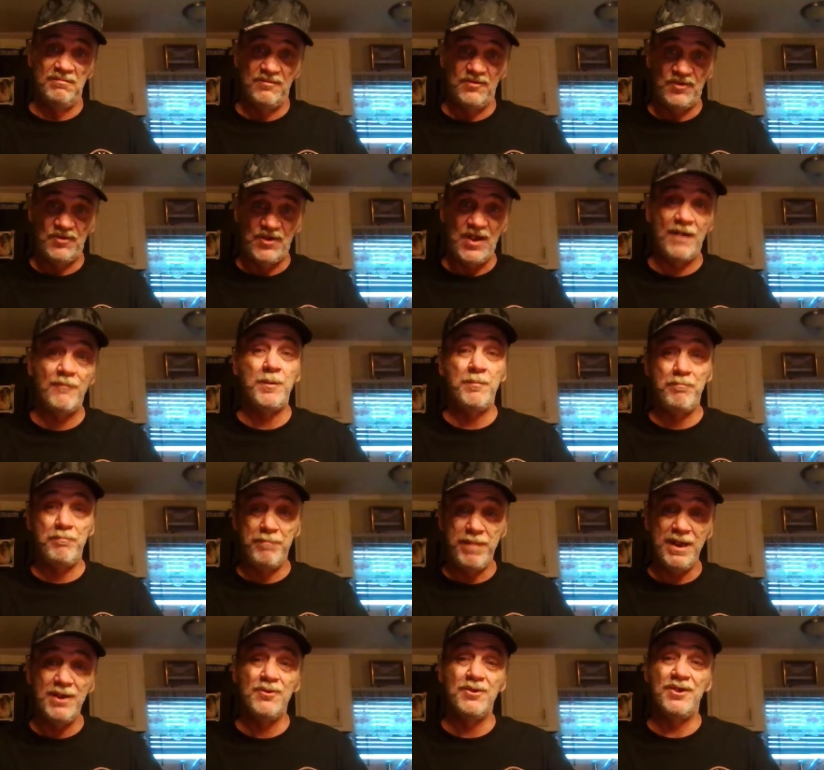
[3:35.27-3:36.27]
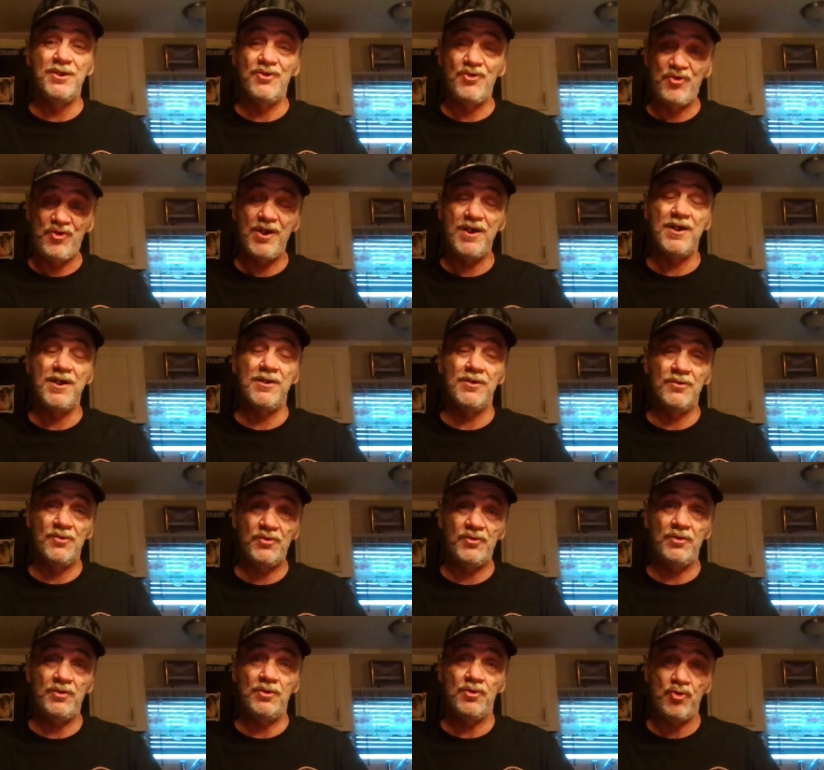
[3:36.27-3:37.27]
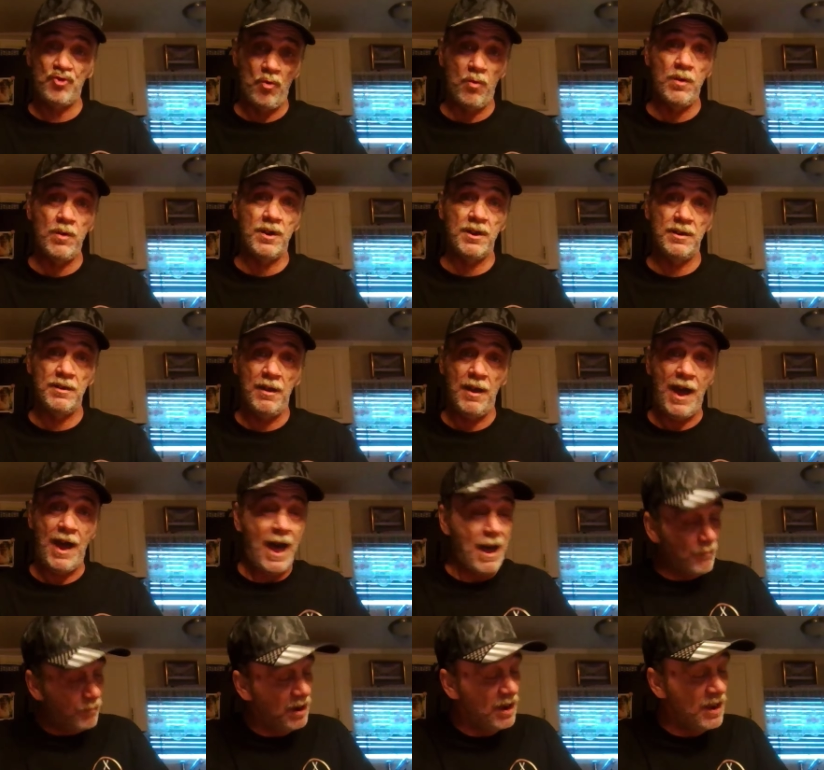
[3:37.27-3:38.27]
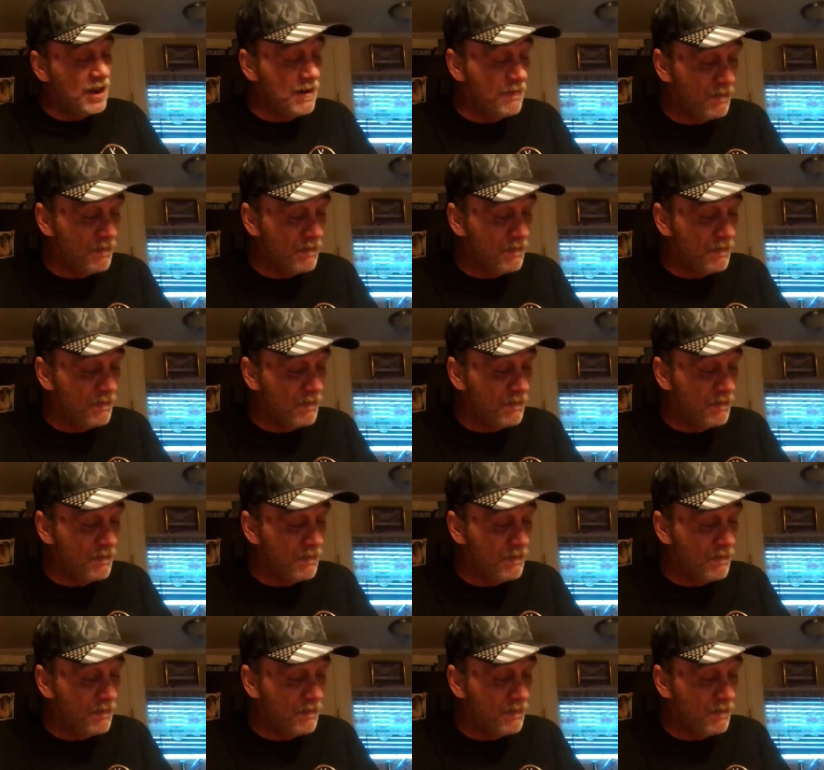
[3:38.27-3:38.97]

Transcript: seven billion shares shorted. I believe that.